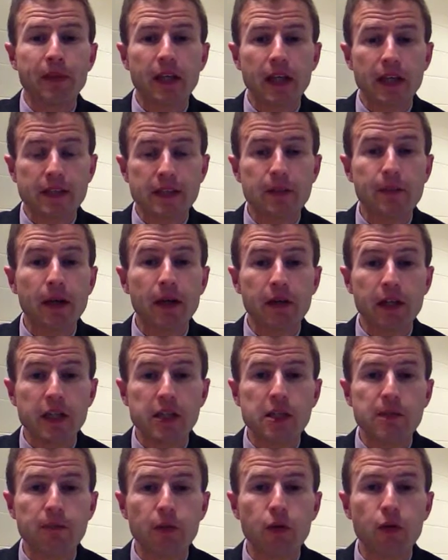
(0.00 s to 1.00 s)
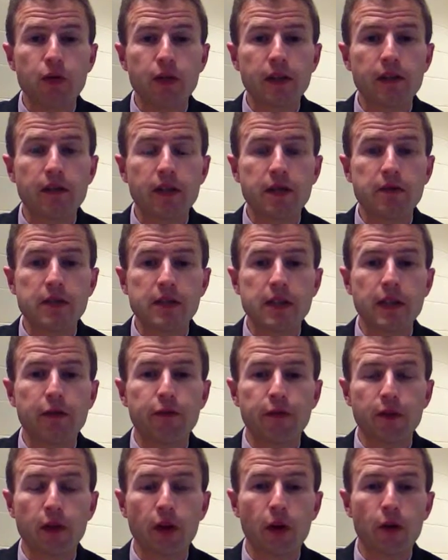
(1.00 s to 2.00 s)
It's about exploring those
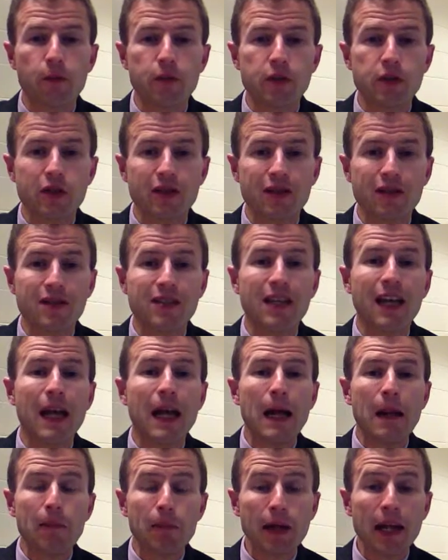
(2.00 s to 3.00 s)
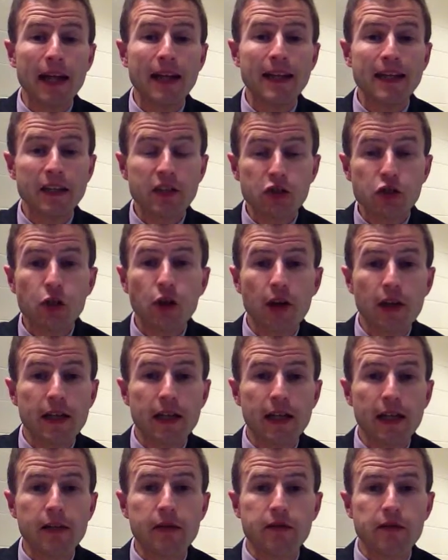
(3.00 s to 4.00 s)
different options, planning and
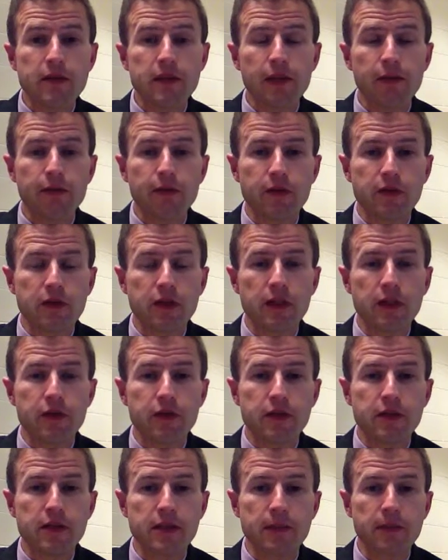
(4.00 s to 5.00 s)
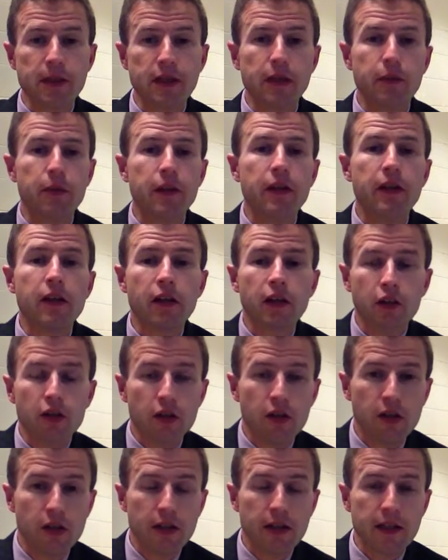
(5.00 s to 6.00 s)
trying out different solutions to begin with,
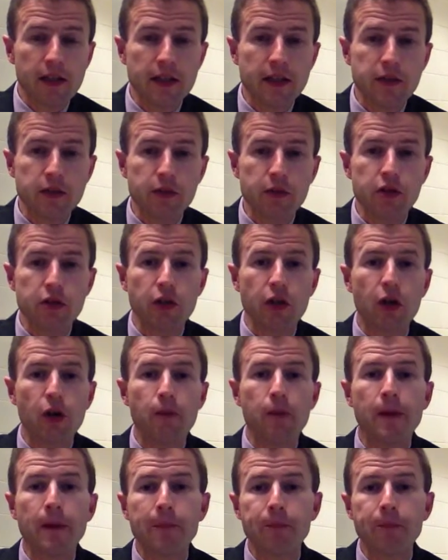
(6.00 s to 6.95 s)
looking into a job,